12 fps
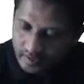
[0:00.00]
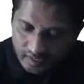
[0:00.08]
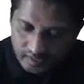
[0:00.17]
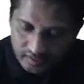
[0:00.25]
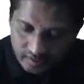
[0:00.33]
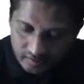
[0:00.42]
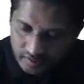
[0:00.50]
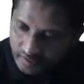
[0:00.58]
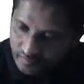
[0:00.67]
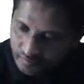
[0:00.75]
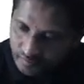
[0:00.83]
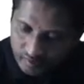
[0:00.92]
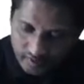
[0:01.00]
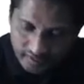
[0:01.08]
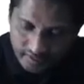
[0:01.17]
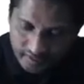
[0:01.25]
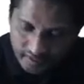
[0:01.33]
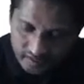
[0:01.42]
and then you get 4,
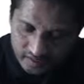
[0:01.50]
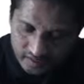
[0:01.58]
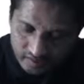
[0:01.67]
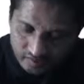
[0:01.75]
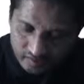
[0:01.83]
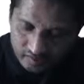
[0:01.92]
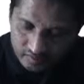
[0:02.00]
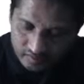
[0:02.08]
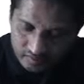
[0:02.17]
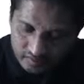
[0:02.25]
8 and 0,